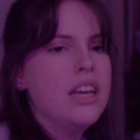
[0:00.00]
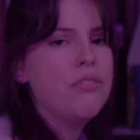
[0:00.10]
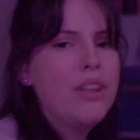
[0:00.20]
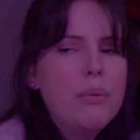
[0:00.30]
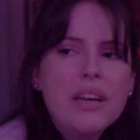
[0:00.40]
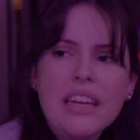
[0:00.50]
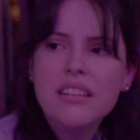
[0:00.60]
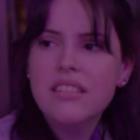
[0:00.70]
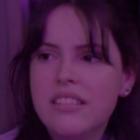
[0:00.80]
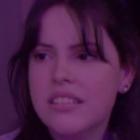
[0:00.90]
If they were
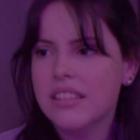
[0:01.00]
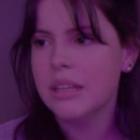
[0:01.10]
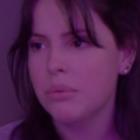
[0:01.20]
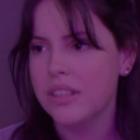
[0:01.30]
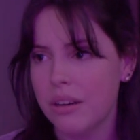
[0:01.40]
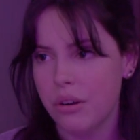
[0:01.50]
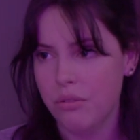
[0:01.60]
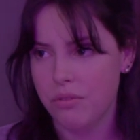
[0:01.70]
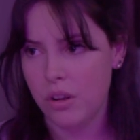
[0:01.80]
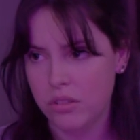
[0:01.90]
killed, it was their
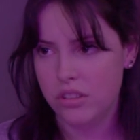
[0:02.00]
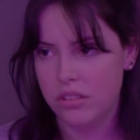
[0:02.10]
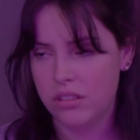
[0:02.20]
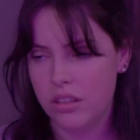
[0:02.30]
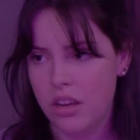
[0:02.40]
own fault.